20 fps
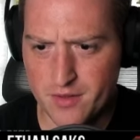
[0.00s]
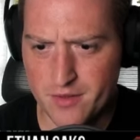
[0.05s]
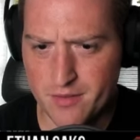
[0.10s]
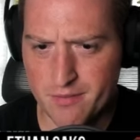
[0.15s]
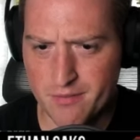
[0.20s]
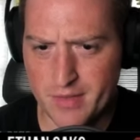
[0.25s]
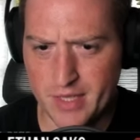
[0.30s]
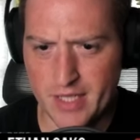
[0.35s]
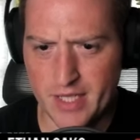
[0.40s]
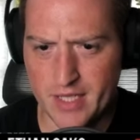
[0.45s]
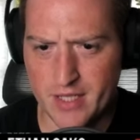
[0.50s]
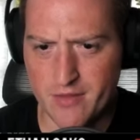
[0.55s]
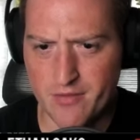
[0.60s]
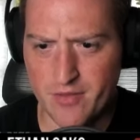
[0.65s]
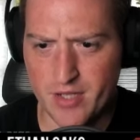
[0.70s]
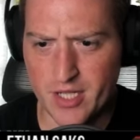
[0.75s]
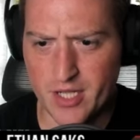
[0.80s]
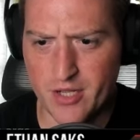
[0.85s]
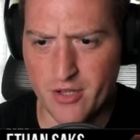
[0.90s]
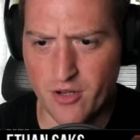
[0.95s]
Might need to
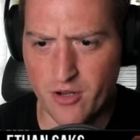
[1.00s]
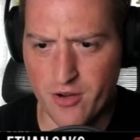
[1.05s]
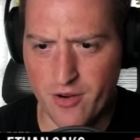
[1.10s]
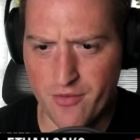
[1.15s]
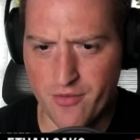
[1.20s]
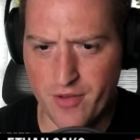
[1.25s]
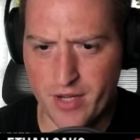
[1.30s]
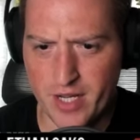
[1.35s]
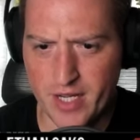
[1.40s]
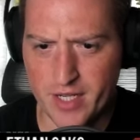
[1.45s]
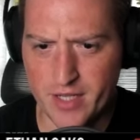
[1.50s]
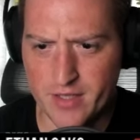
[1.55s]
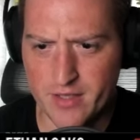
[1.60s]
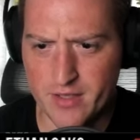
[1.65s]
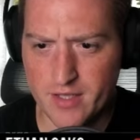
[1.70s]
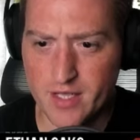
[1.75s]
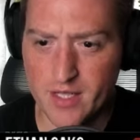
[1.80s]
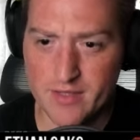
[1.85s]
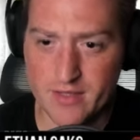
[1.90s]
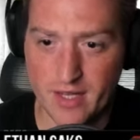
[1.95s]
find an artifact. I
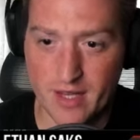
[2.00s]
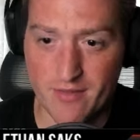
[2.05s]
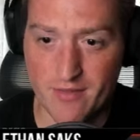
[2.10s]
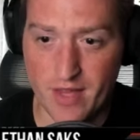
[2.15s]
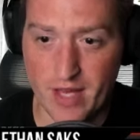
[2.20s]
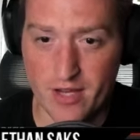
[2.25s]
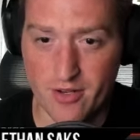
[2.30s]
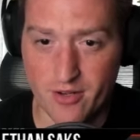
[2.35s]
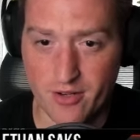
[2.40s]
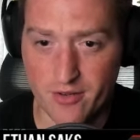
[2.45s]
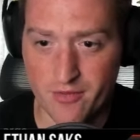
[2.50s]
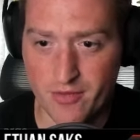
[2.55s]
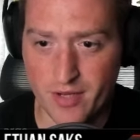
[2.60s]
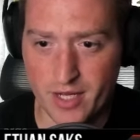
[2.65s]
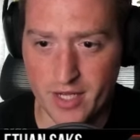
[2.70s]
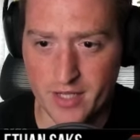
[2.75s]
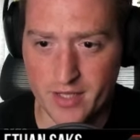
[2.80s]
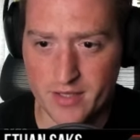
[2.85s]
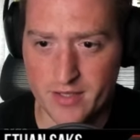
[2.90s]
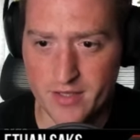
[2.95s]
guess I have that
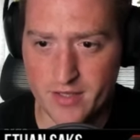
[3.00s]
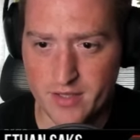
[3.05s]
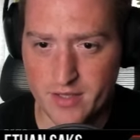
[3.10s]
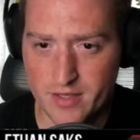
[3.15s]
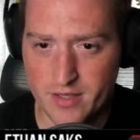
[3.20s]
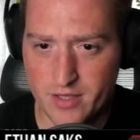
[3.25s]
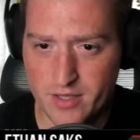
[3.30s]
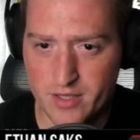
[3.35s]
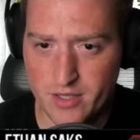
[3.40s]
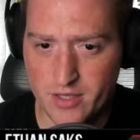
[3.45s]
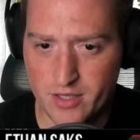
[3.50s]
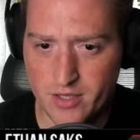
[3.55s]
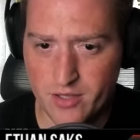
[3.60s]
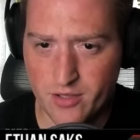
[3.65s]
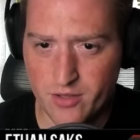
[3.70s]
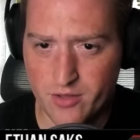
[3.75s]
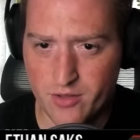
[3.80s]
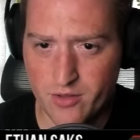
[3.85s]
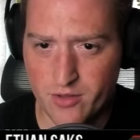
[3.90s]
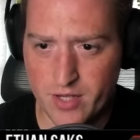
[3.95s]
artifact.
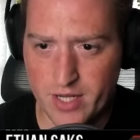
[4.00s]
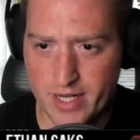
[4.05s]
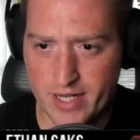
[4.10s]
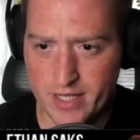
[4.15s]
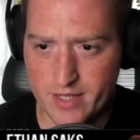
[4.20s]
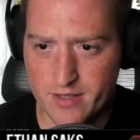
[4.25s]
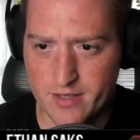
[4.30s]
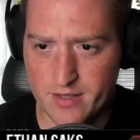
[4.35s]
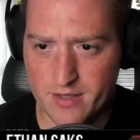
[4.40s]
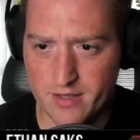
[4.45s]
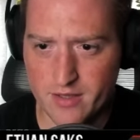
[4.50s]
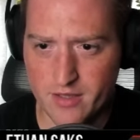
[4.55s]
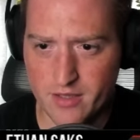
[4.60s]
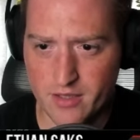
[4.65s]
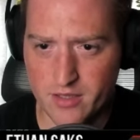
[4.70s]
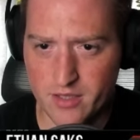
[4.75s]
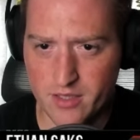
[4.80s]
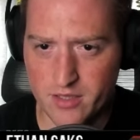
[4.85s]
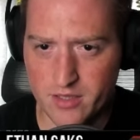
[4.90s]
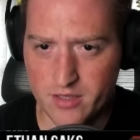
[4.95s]
Cracked
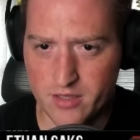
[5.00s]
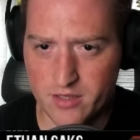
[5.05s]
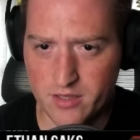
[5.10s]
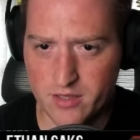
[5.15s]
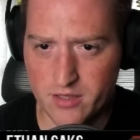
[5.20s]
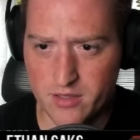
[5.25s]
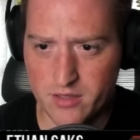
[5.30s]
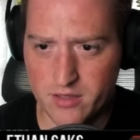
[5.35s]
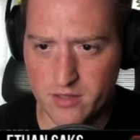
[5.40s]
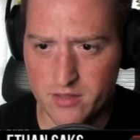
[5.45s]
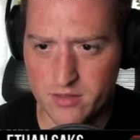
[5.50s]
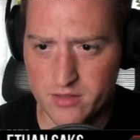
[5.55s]
Skull